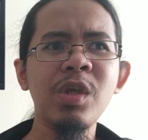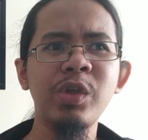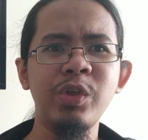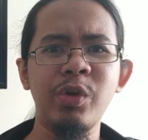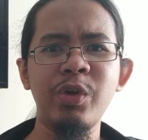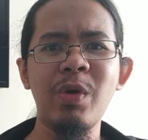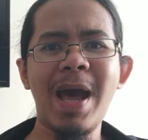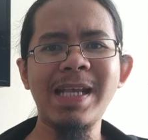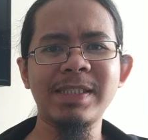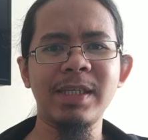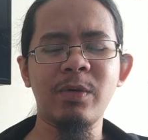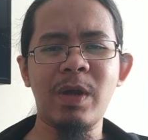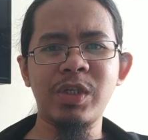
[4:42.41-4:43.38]
you know you ask
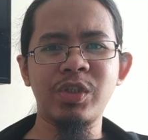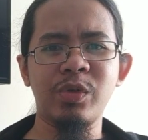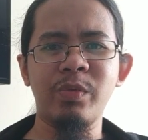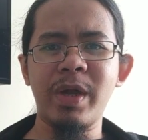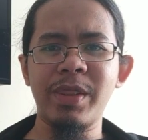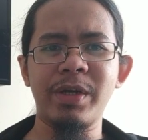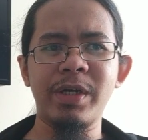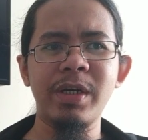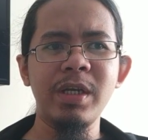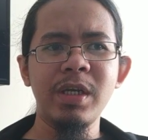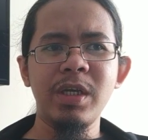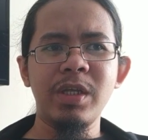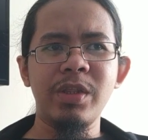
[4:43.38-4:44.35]
the question whether
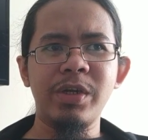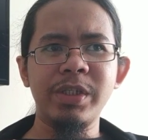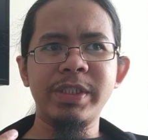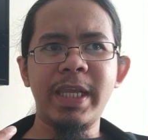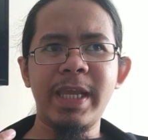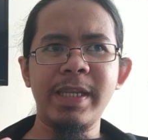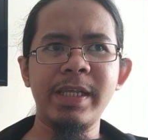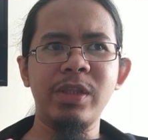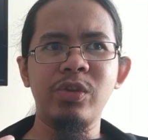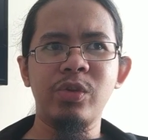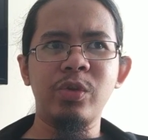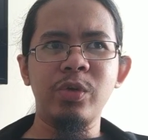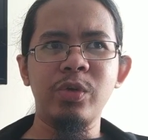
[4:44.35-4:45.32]
there's a
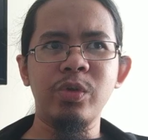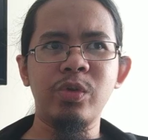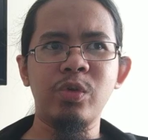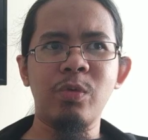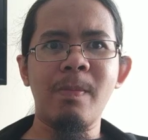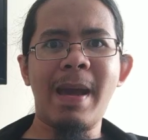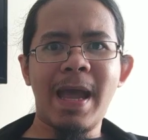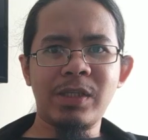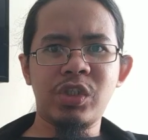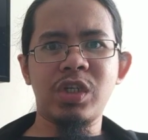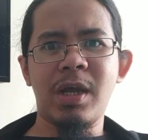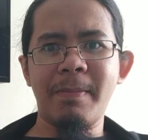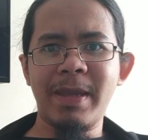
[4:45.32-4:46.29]
need to to
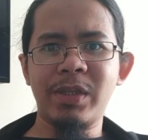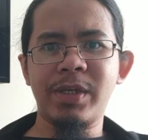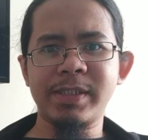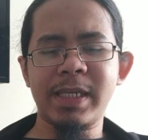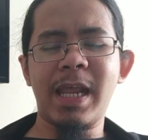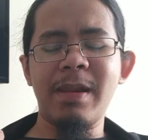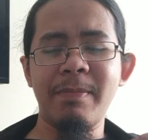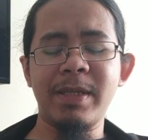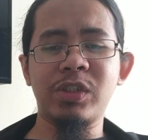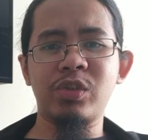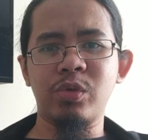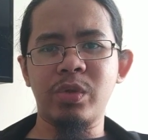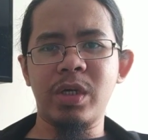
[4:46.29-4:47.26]
match uh, matrix
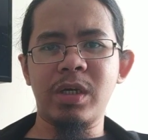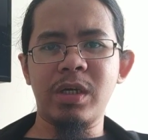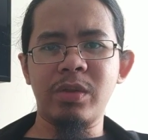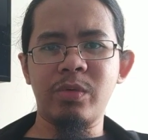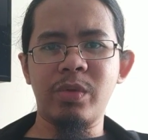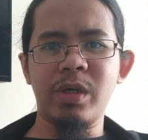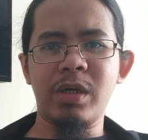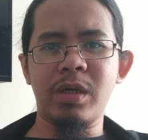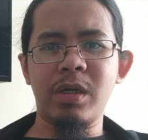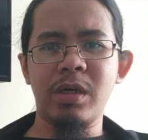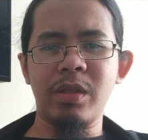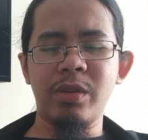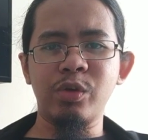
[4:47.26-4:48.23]
elements to the to
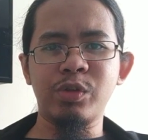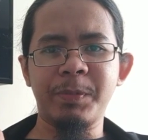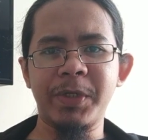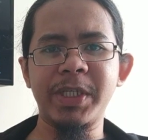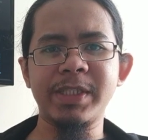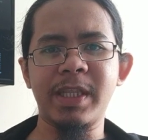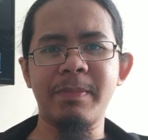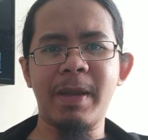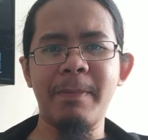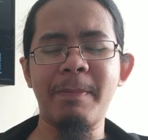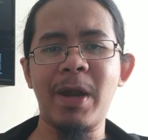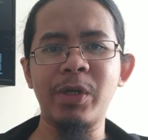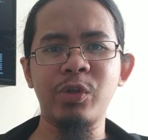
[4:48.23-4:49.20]
the those predicted by
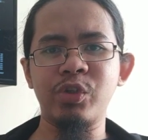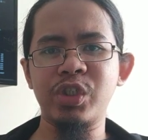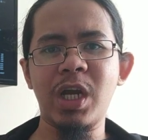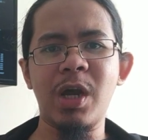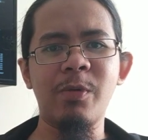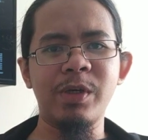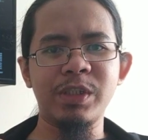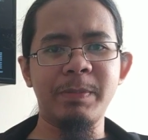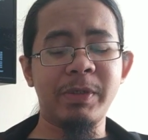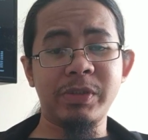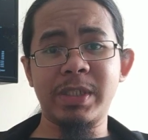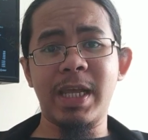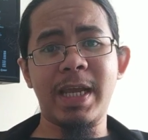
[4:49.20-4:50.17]
parton showers
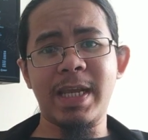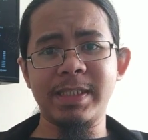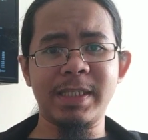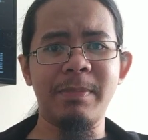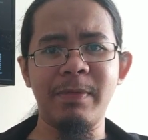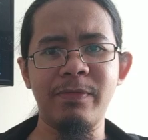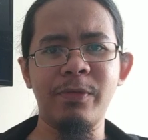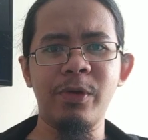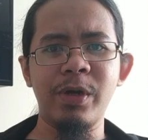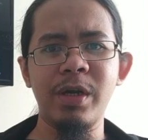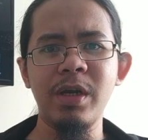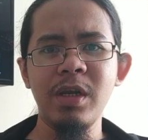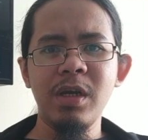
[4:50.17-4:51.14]
because like i said
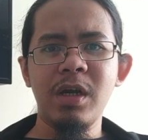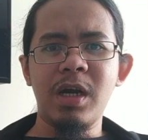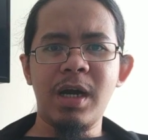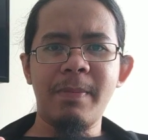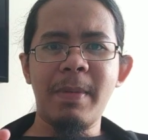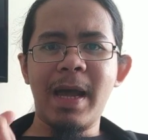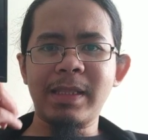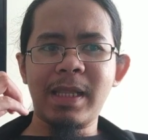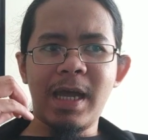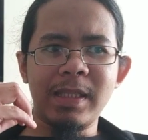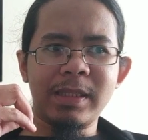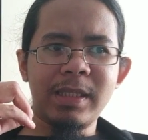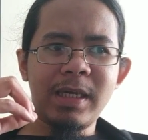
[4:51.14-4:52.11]
before um, at,
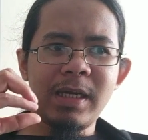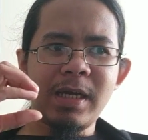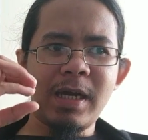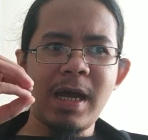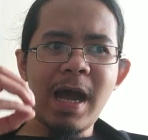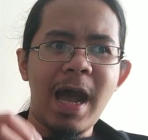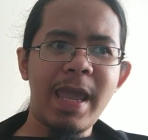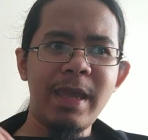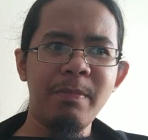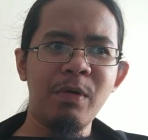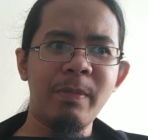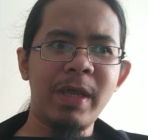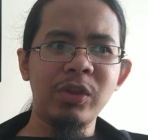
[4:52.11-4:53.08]
at uh, high
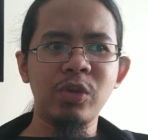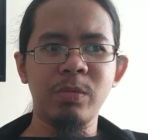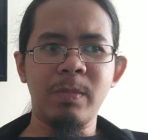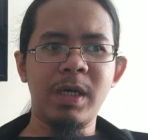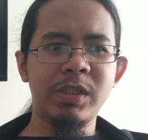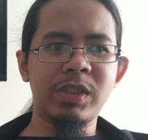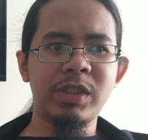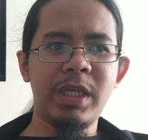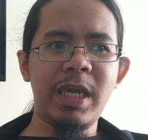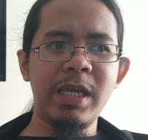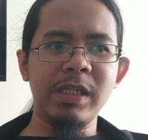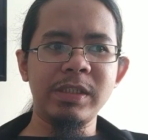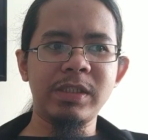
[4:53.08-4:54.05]
momentum uh,
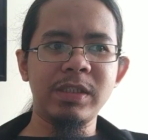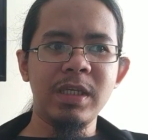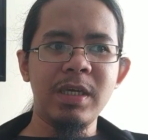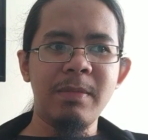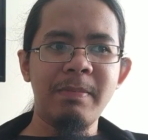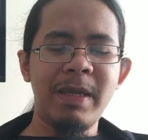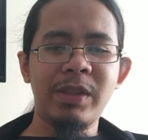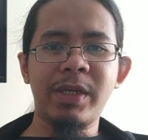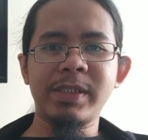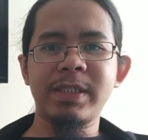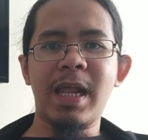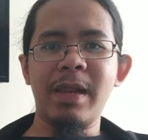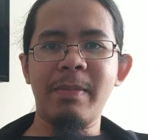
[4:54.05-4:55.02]
scales
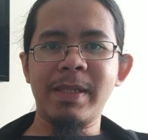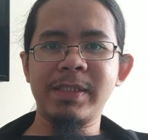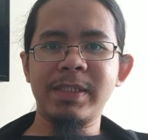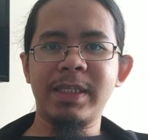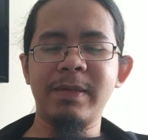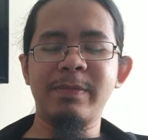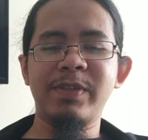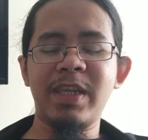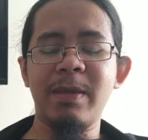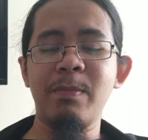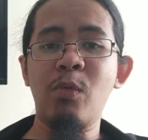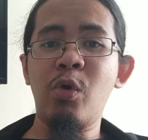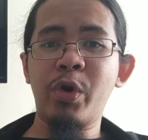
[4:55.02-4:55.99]
matrix elements gives
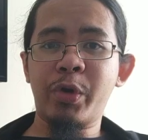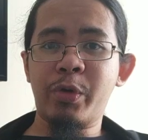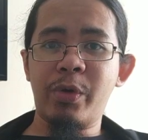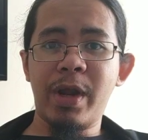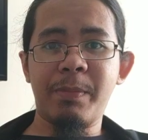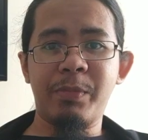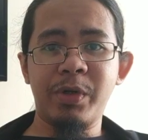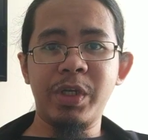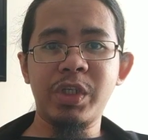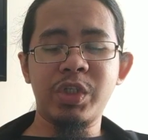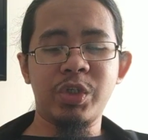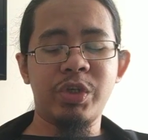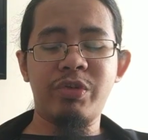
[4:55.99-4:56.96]
a more correct
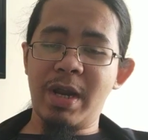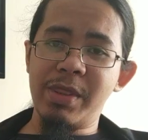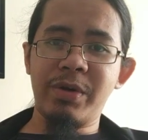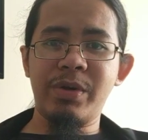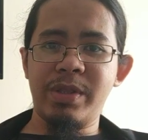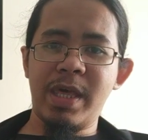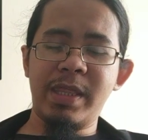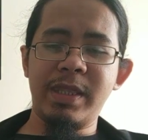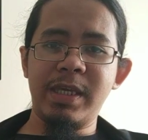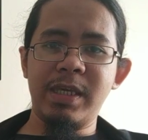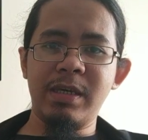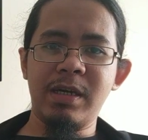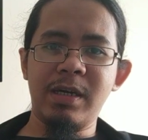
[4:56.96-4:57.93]
prediction rather than
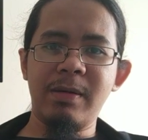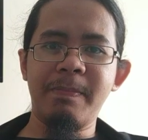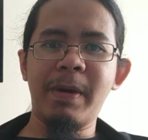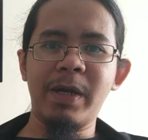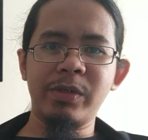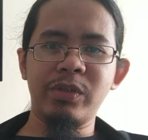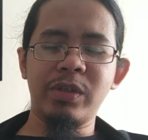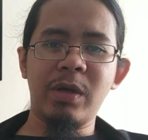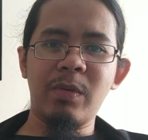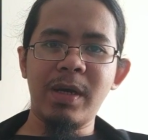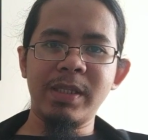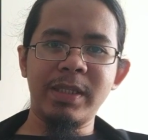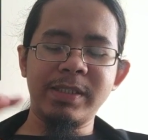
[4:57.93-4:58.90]
the uh, part the
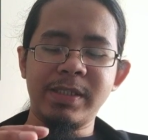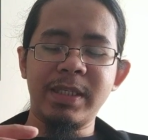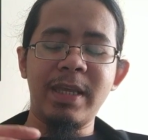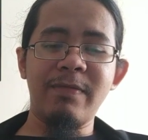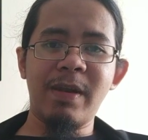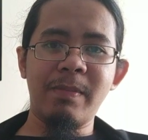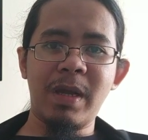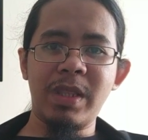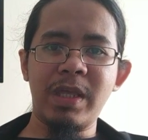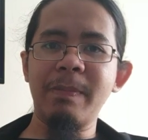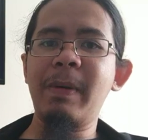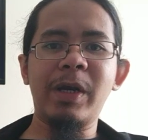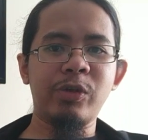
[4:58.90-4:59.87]
ones given by
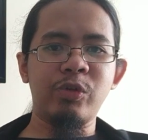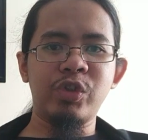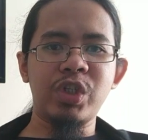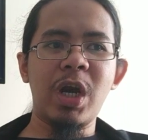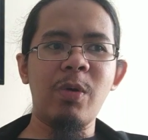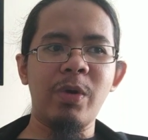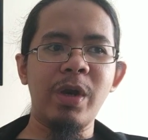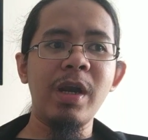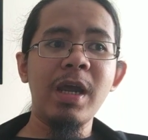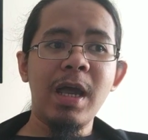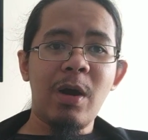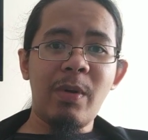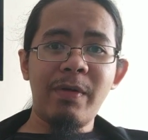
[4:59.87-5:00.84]
the parton shower
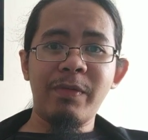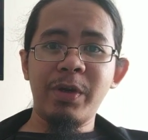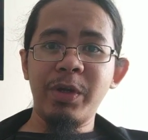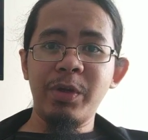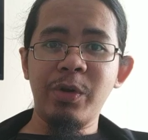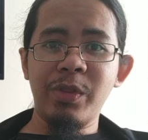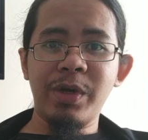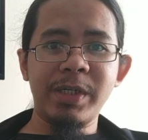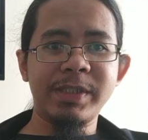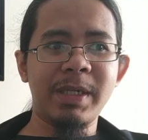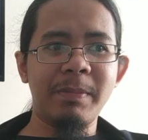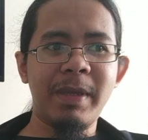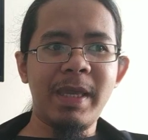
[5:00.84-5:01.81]
however know there are
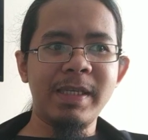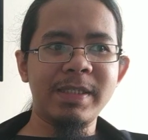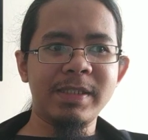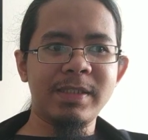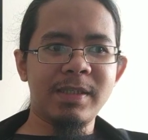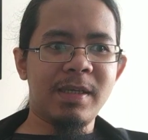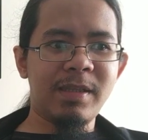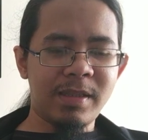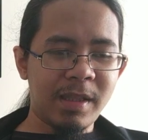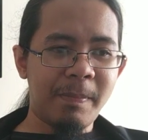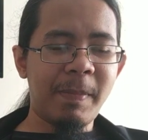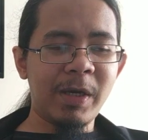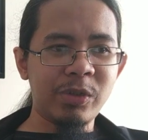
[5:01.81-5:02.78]
some cases uh,
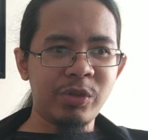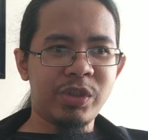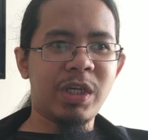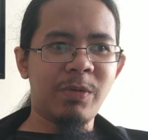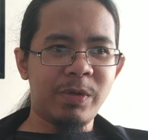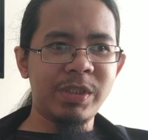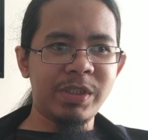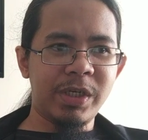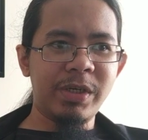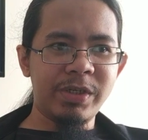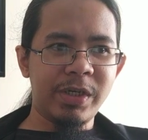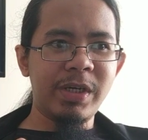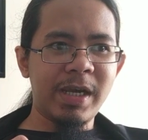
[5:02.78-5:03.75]
the parton showers
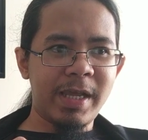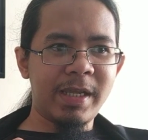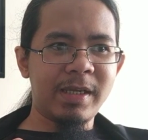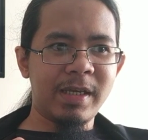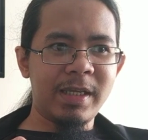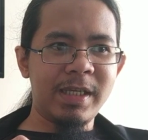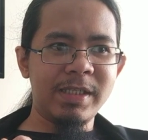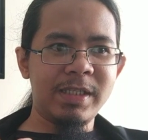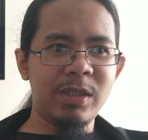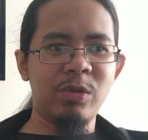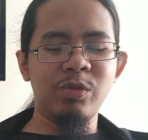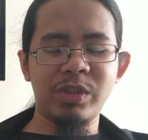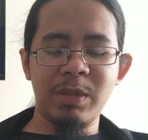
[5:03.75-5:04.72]
they're, they're like uh, easy
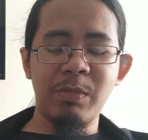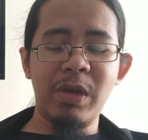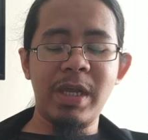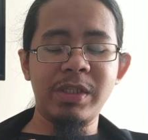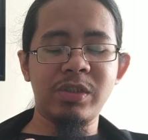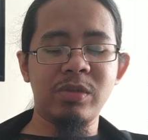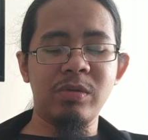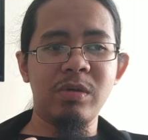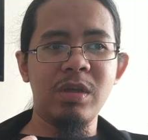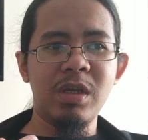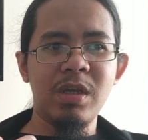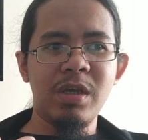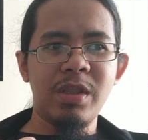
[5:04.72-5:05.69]
to simulate so
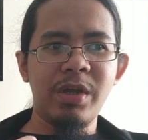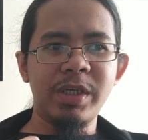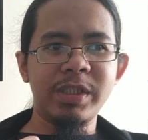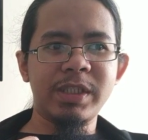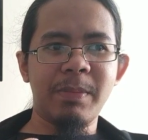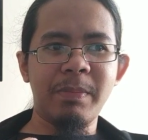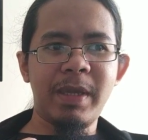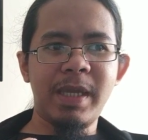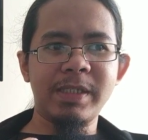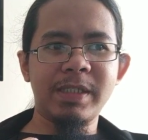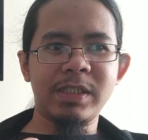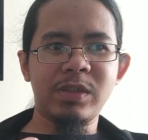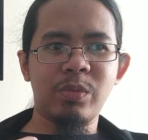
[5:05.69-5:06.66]
there are some
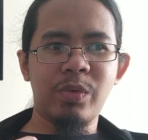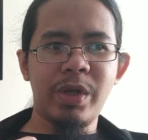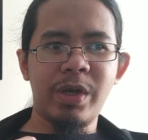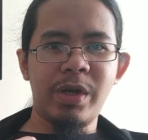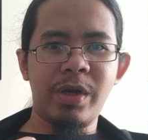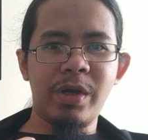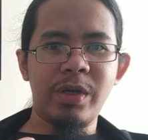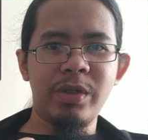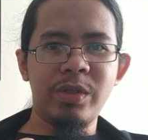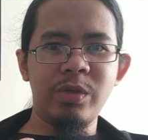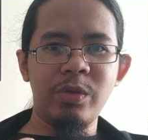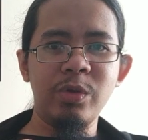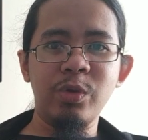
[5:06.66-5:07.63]
cases where
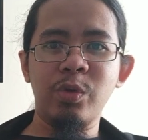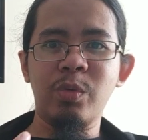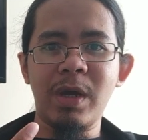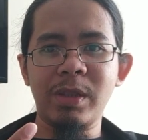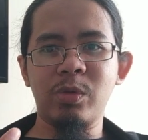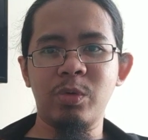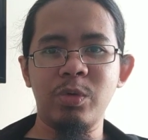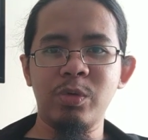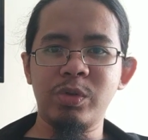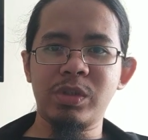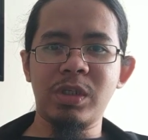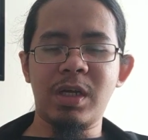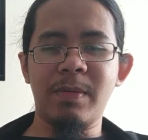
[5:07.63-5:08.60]
you'd want to
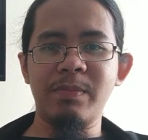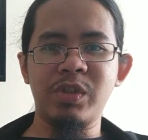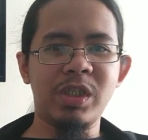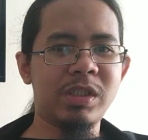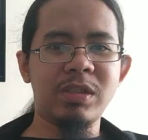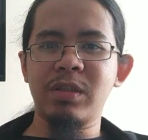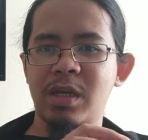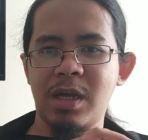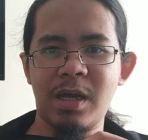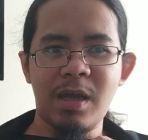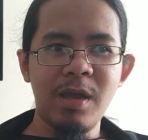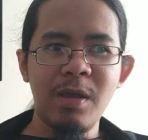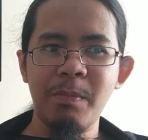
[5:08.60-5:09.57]
use um, just uh,